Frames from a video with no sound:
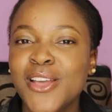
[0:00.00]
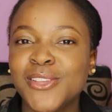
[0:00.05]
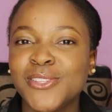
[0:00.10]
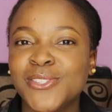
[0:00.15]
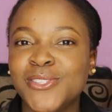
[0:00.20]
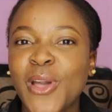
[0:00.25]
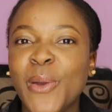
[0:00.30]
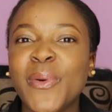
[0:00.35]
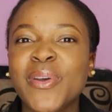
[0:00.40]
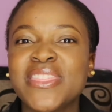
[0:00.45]

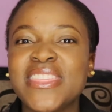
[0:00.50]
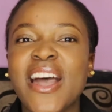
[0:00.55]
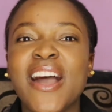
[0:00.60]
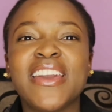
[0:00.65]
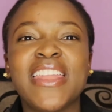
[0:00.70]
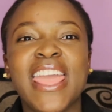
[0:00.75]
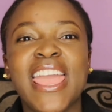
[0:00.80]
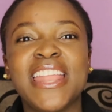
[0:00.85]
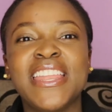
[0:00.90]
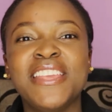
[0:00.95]
So
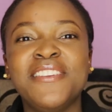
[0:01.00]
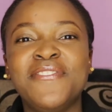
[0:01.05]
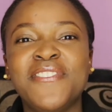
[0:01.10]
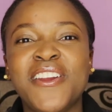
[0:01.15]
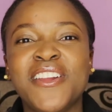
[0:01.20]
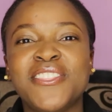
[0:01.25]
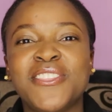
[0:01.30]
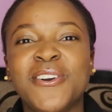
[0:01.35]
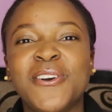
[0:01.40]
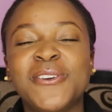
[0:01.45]
without any
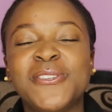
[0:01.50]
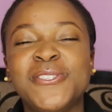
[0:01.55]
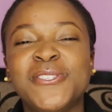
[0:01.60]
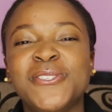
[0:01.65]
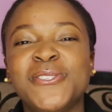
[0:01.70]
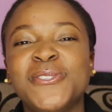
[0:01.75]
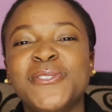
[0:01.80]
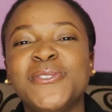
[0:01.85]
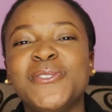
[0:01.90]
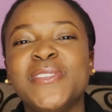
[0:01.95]
further
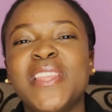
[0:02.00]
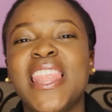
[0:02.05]
ado,